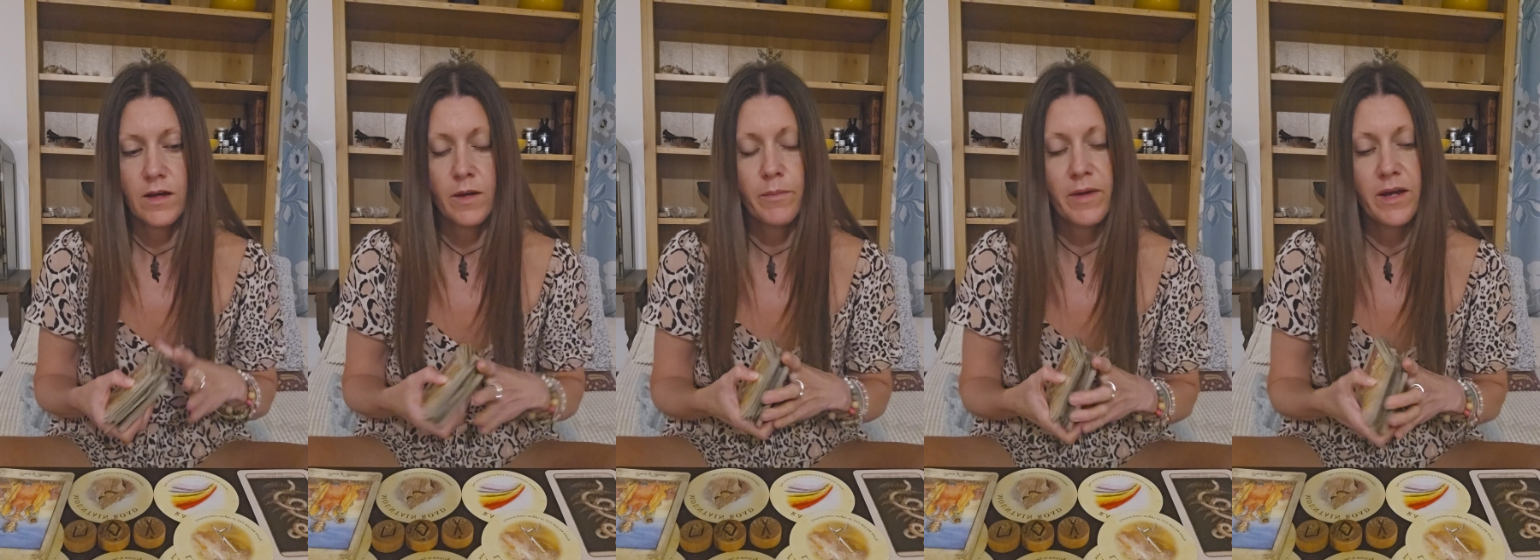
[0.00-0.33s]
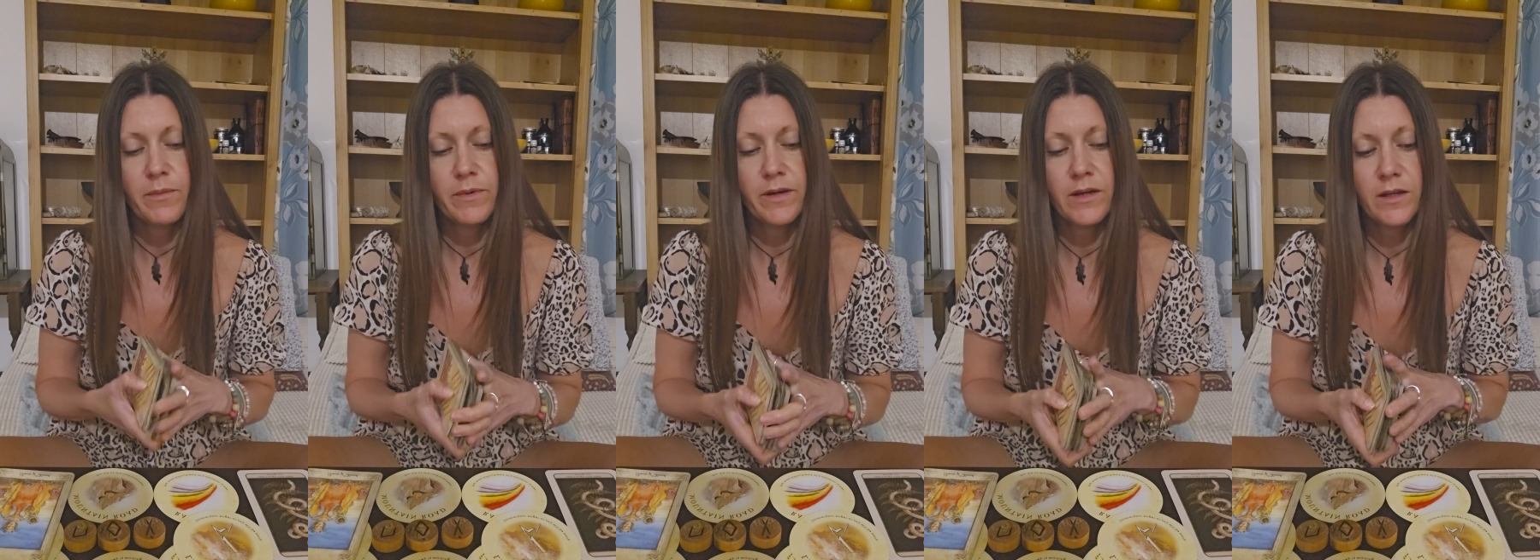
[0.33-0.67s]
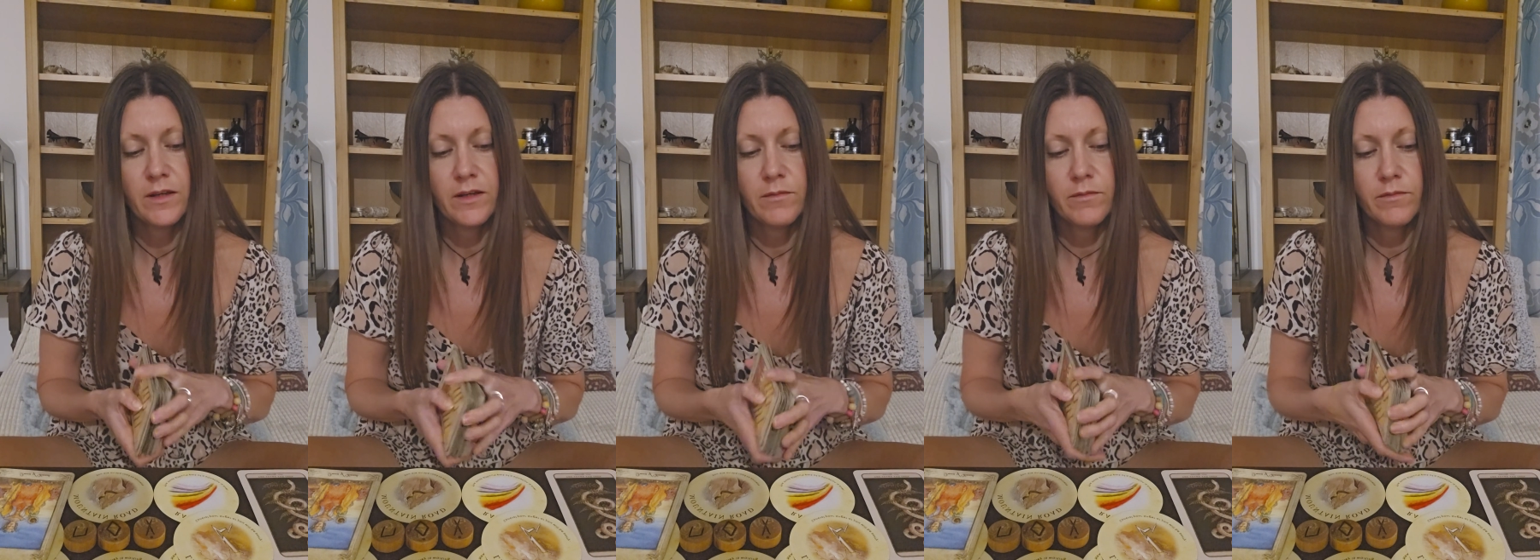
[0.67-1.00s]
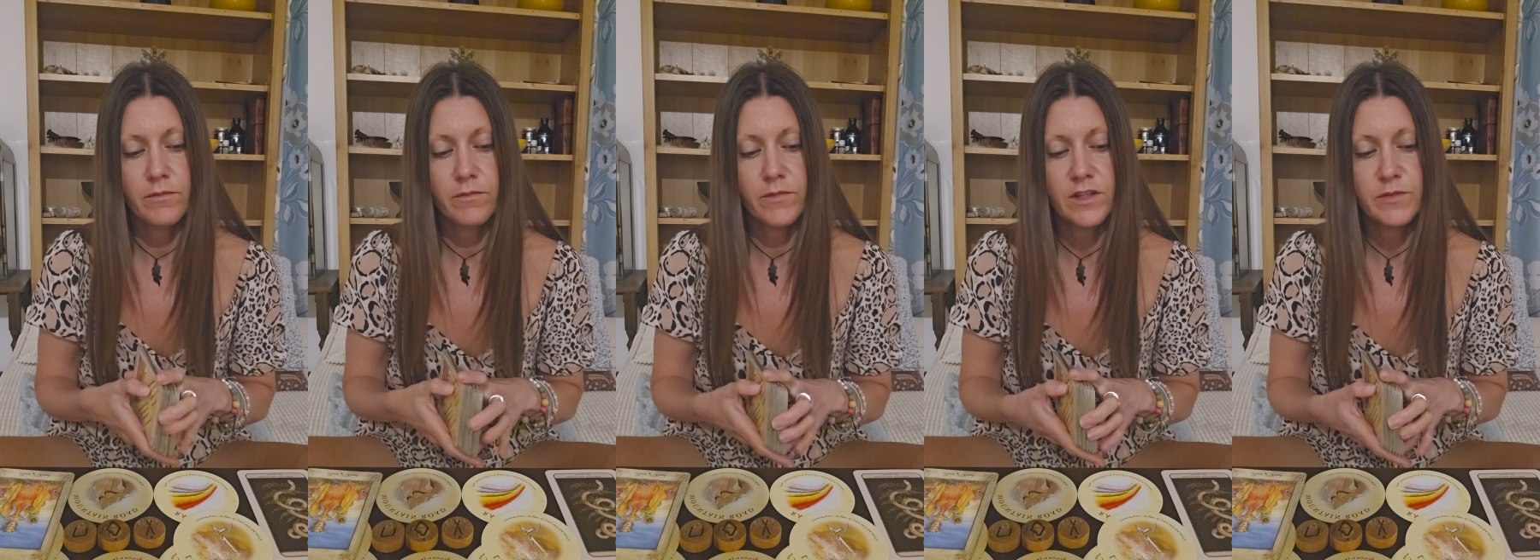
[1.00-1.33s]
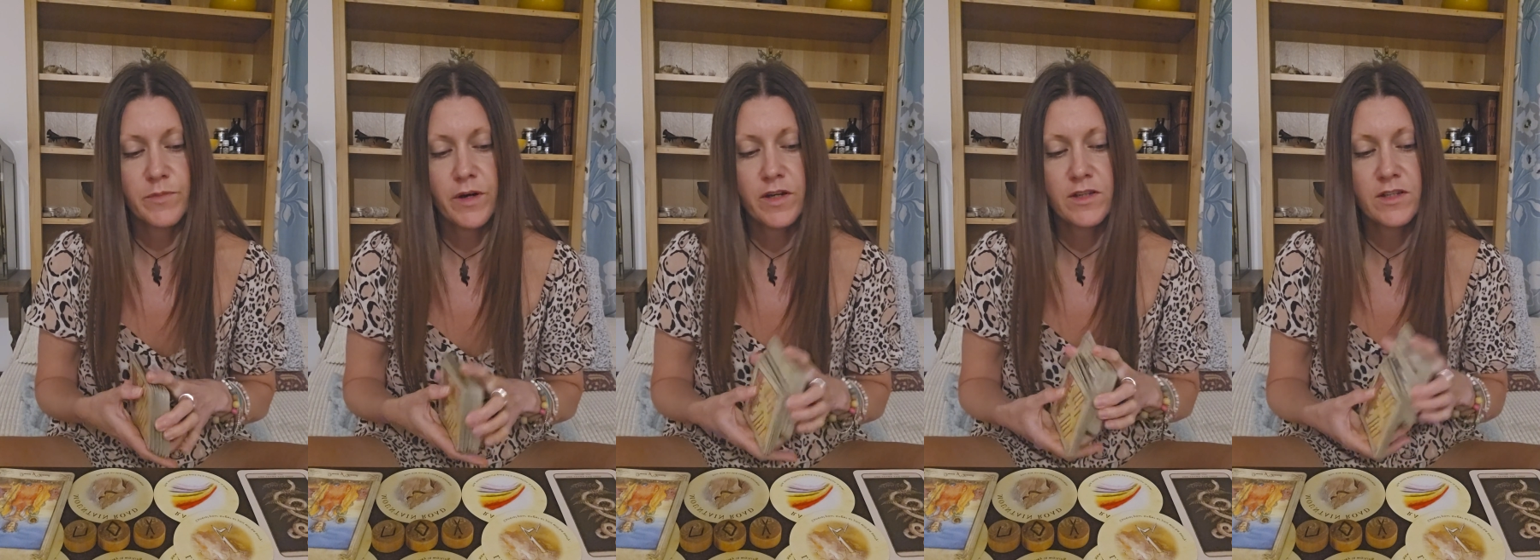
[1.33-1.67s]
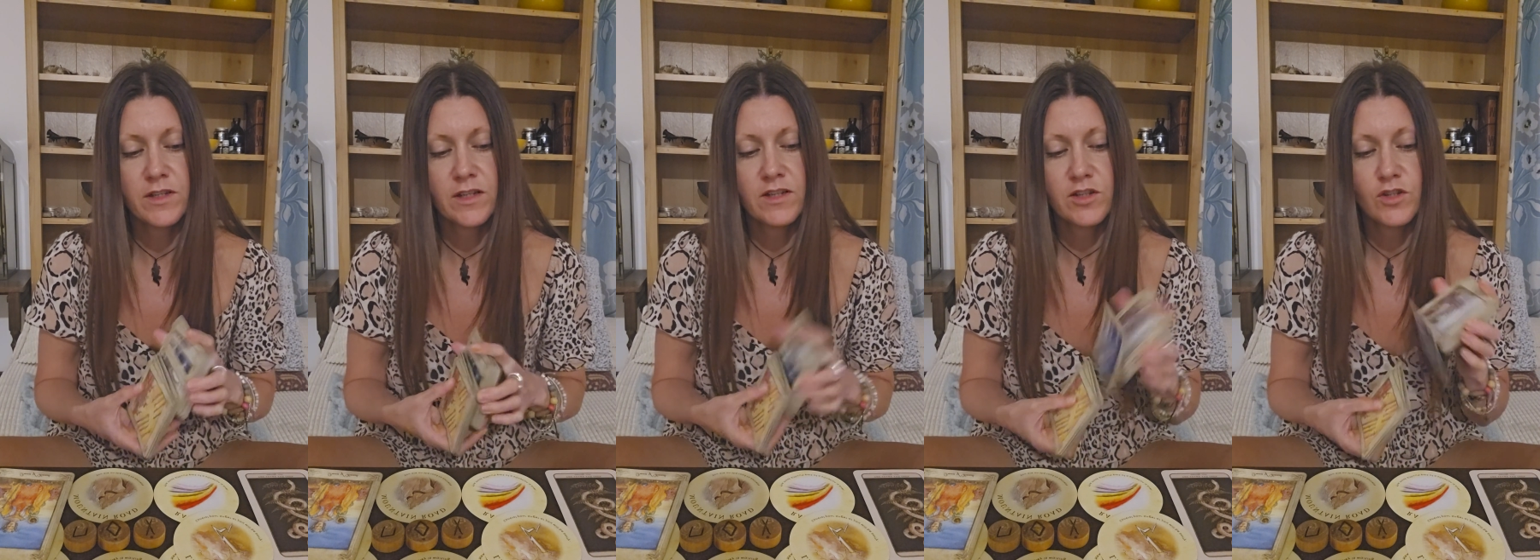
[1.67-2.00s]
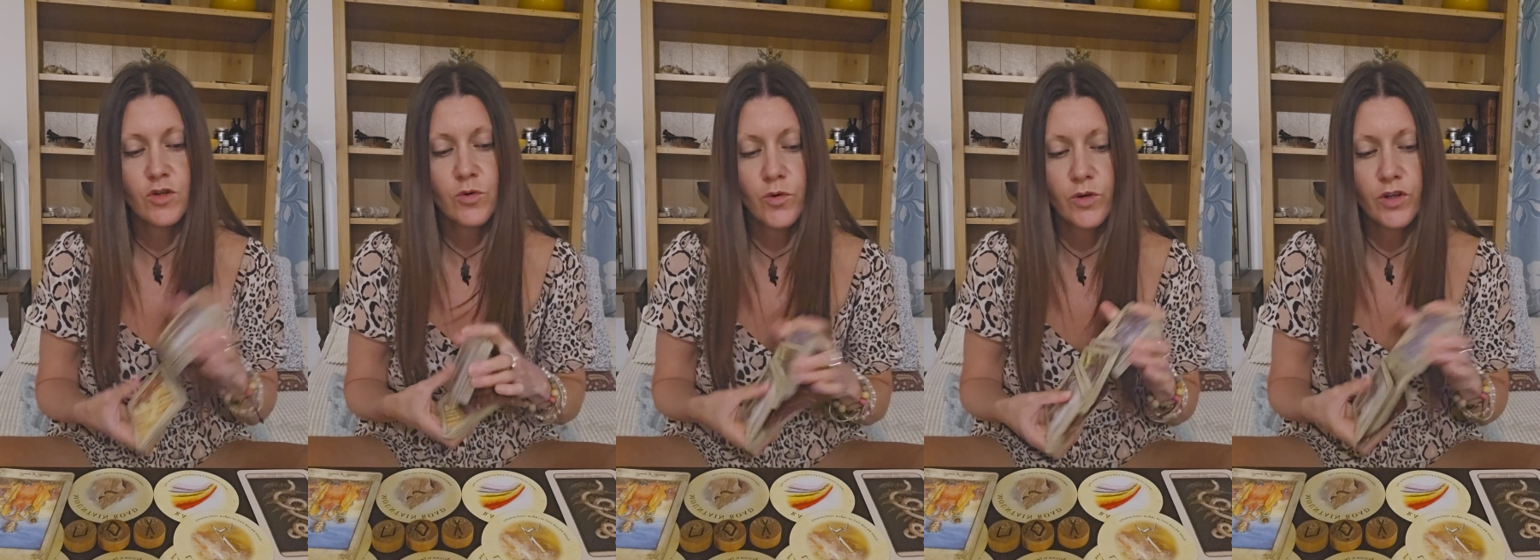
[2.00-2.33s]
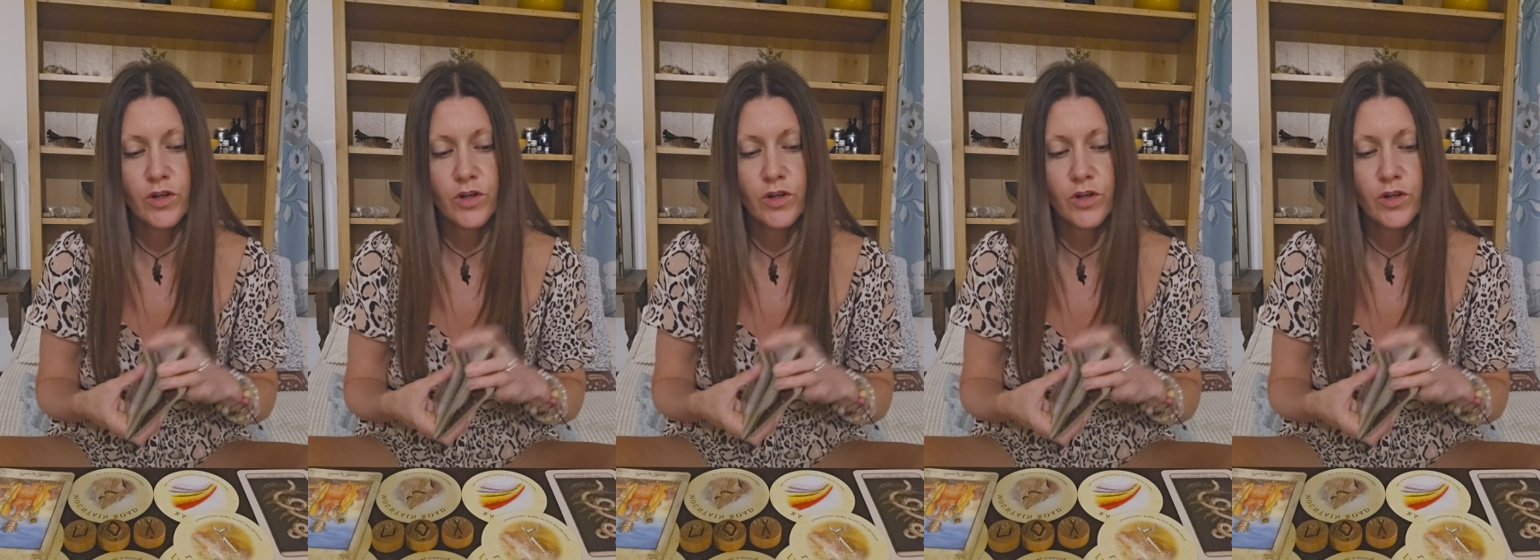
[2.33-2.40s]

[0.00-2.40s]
And maybe this person has taught